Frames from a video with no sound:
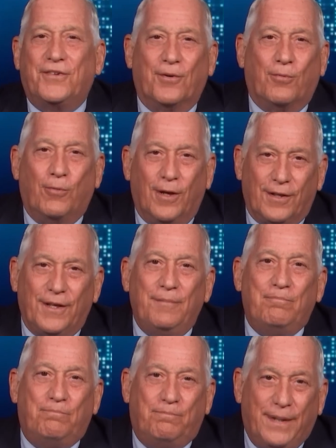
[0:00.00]
the really
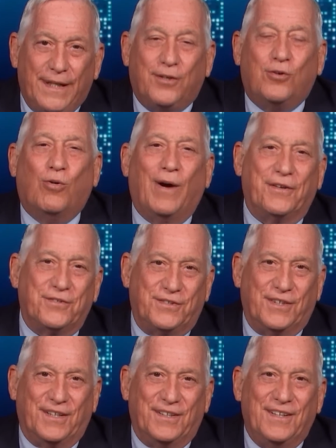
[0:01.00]
big
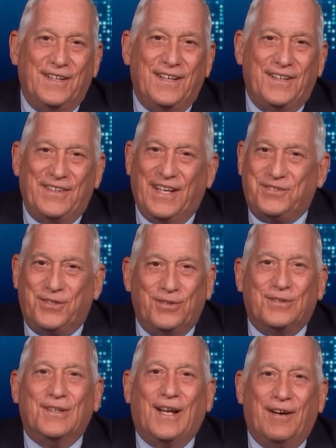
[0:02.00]
question that
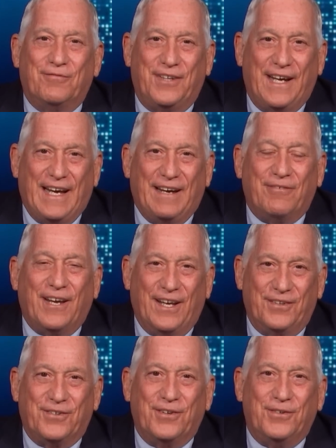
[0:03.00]
you'd love to have
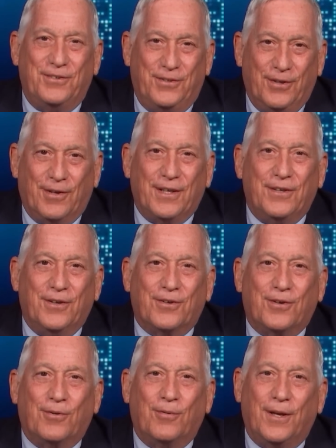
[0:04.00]
answered during your
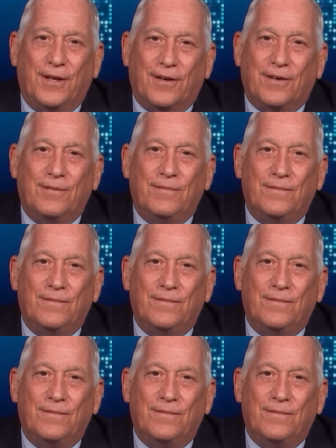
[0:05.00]
career?